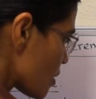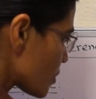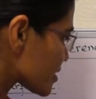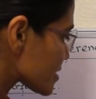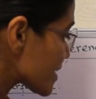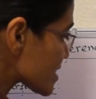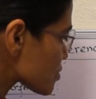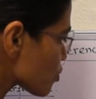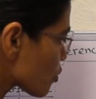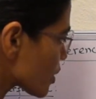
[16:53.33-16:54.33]
but let's
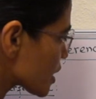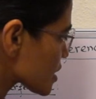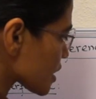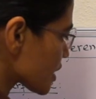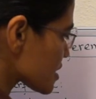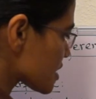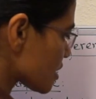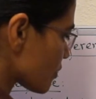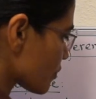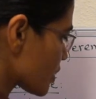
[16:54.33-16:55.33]
move it
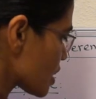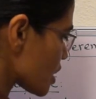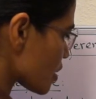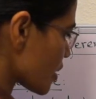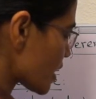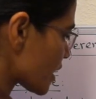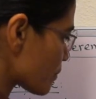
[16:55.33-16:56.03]
instead of here, right?